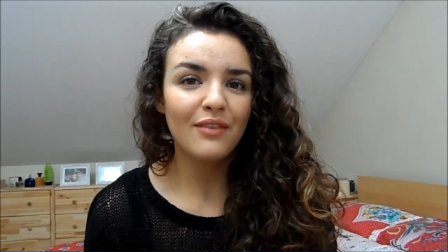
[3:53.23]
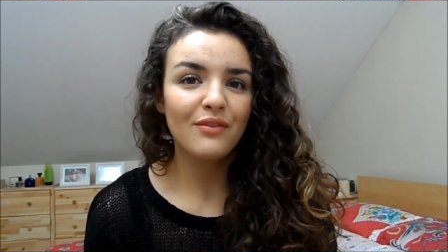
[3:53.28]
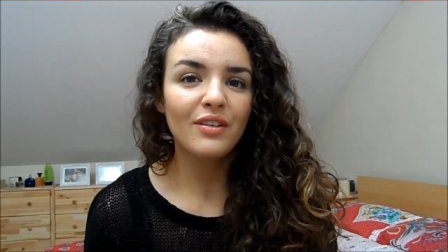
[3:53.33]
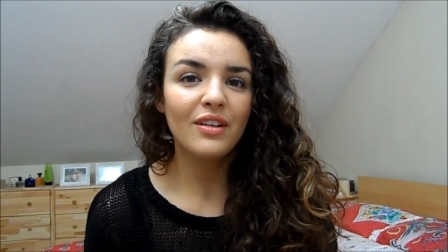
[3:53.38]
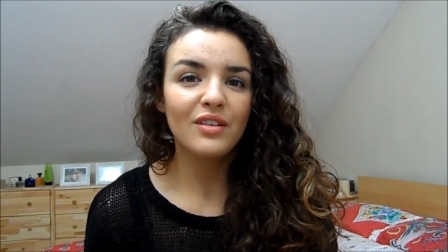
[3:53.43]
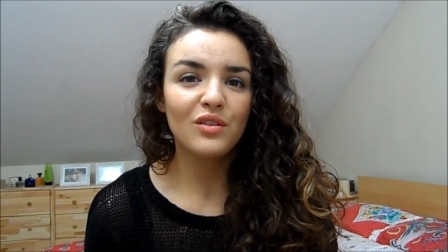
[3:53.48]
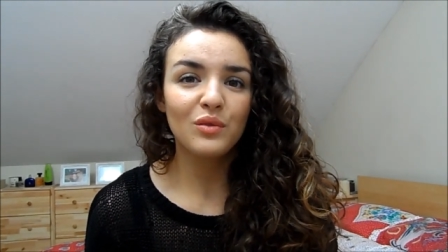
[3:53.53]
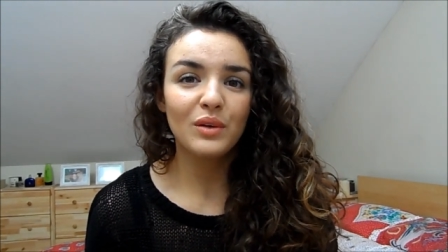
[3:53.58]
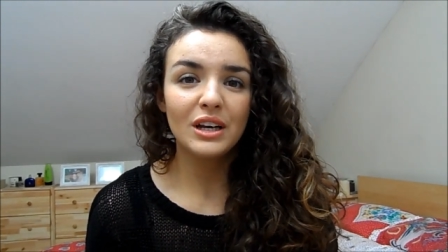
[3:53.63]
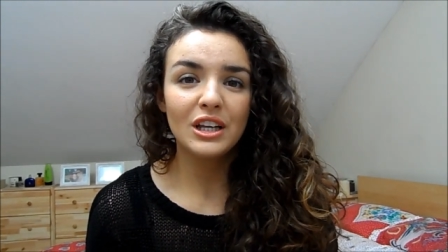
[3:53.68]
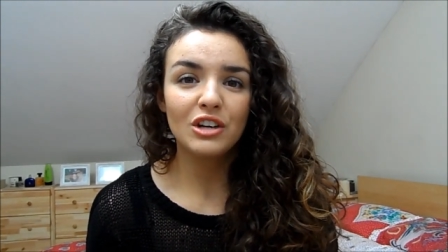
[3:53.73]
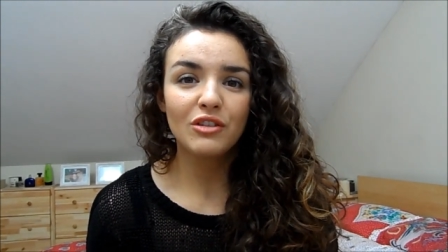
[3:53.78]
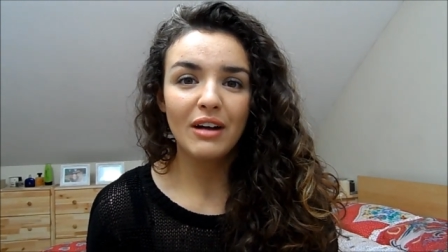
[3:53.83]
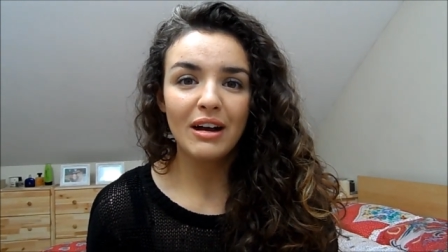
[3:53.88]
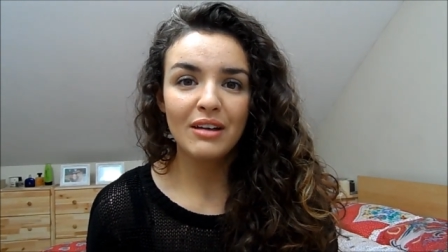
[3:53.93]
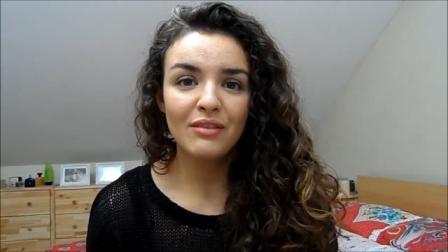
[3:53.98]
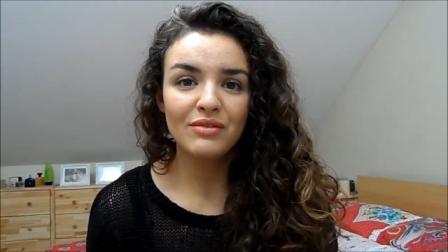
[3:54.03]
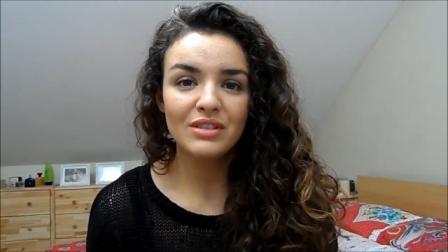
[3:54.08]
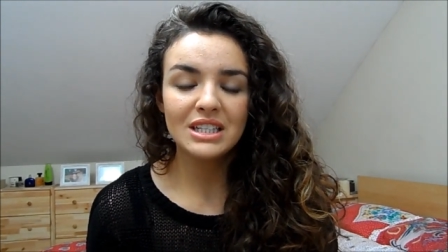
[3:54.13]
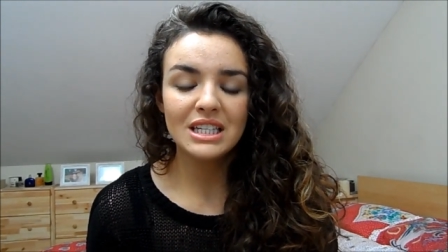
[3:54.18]
that feels really
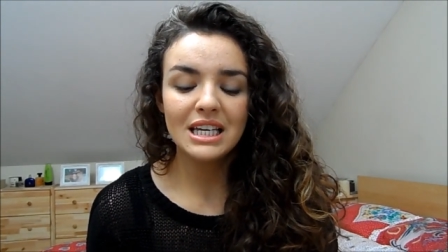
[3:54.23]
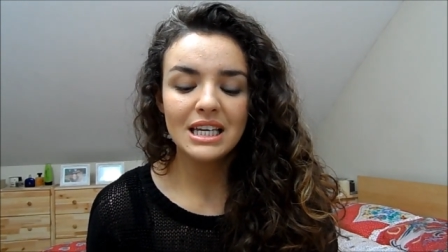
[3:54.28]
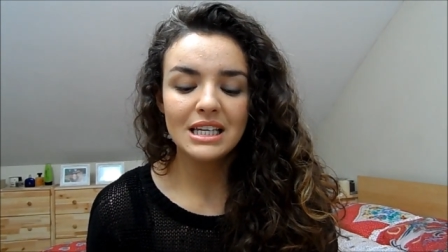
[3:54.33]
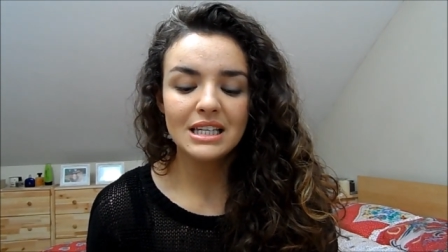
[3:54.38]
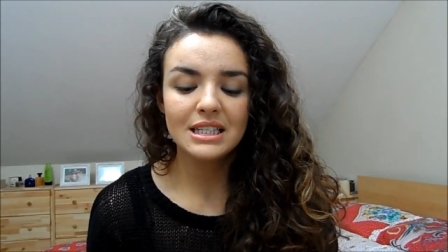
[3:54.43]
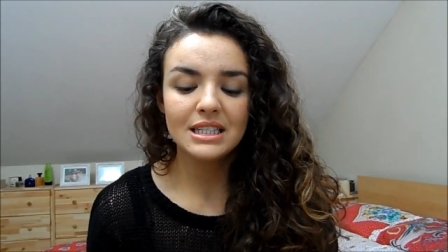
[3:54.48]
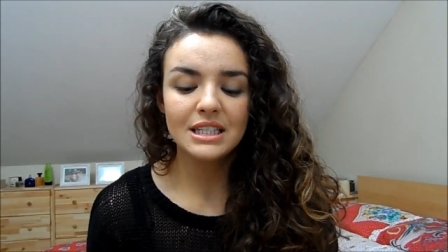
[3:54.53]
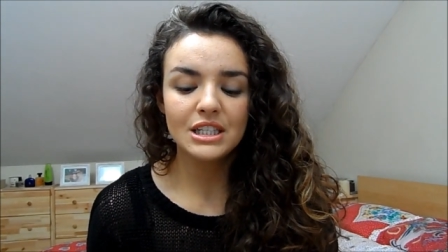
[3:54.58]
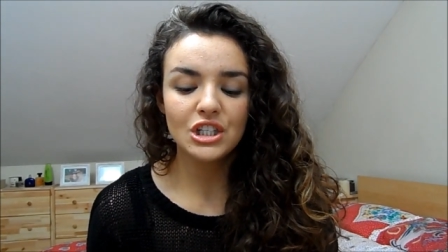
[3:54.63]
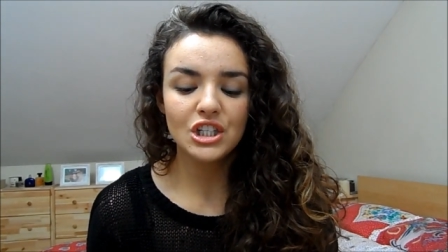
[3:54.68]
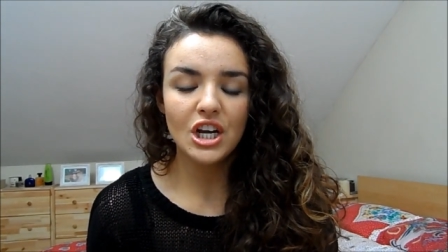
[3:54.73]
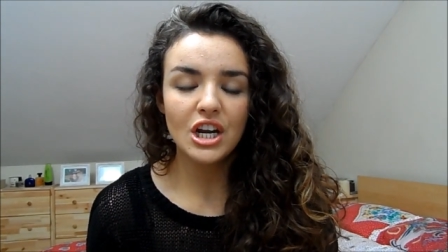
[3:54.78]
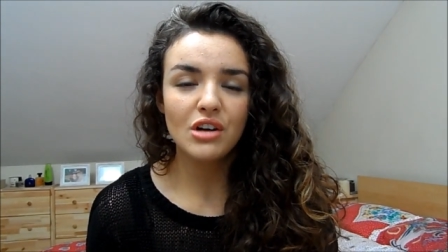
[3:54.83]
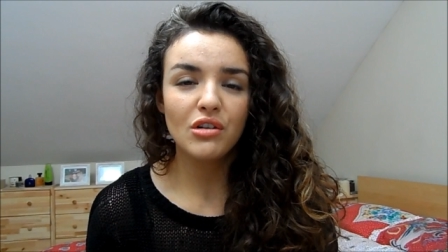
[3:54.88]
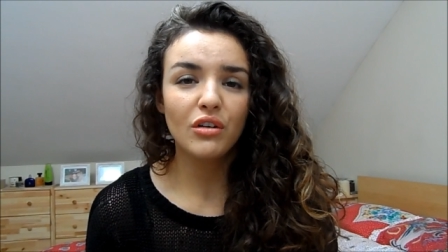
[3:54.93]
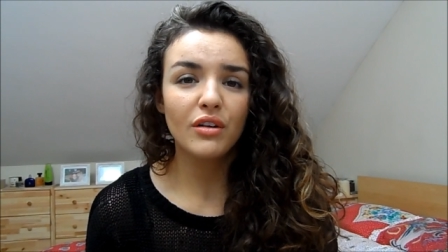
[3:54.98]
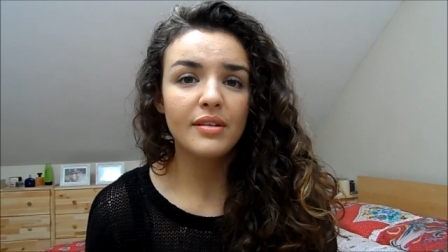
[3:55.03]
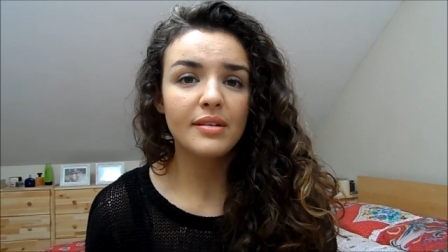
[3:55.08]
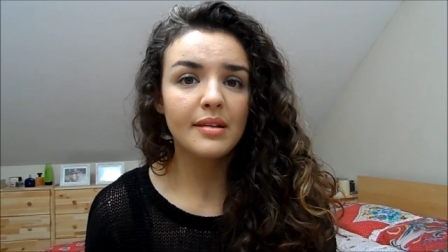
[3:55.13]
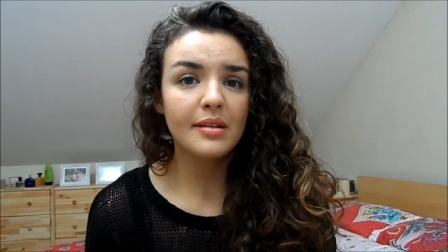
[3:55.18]
great for teens in
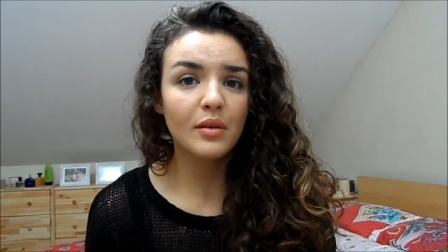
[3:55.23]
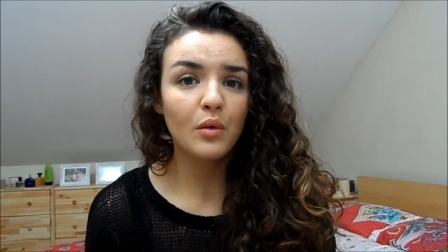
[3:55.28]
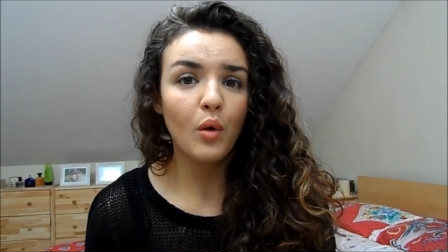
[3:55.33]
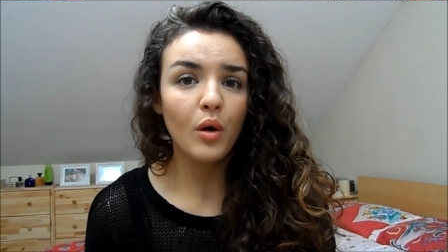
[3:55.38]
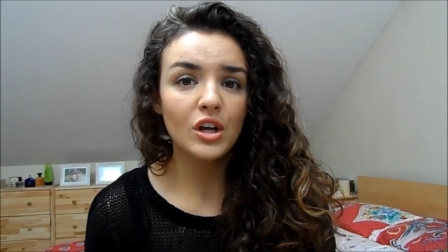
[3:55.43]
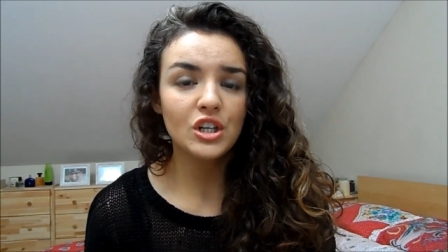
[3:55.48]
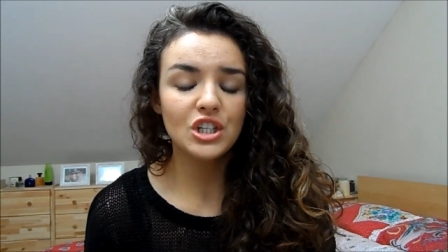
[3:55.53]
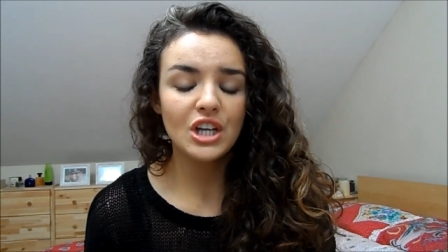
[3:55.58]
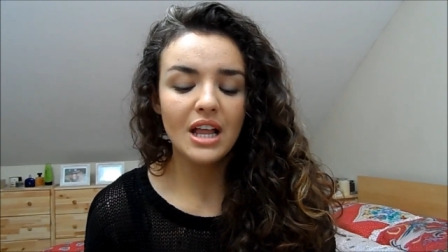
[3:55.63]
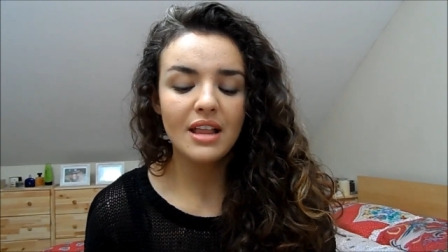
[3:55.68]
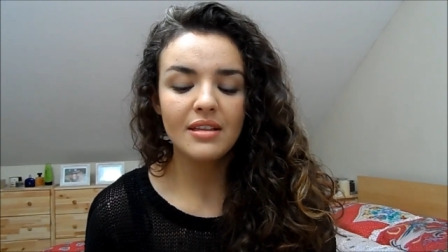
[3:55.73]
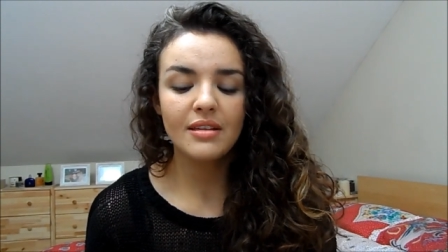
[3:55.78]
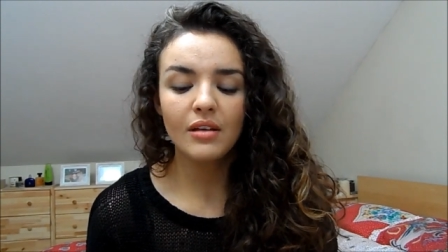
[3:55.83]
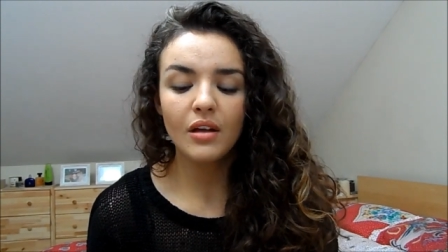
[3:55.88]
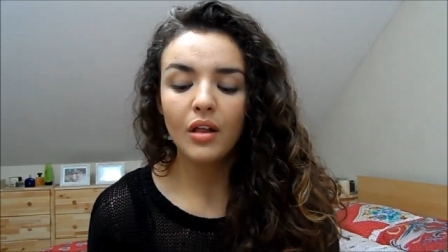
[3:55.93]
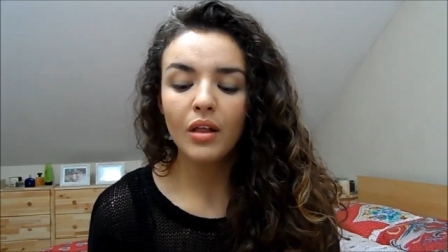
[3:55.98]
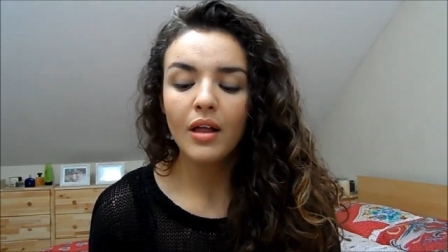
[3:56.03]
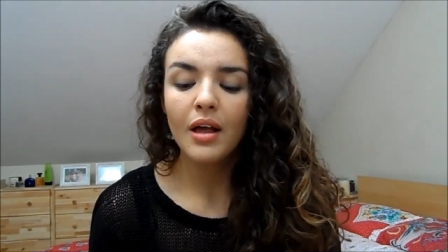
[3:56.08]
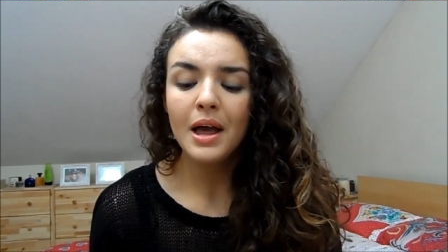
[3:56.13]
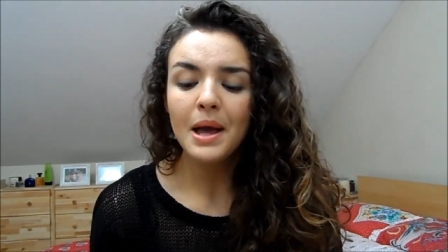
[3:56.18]
general because it's quite
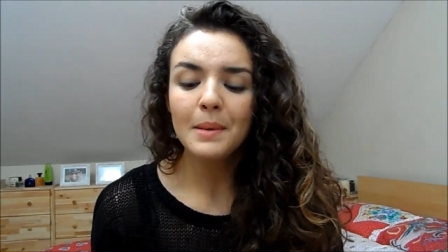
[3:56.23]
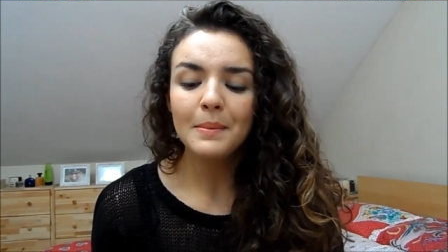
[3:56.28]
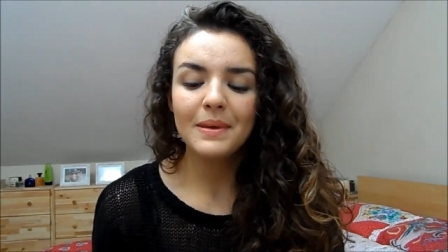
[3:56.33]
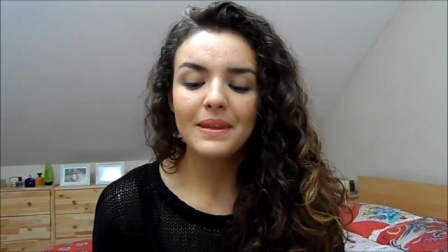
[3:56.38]
gentle,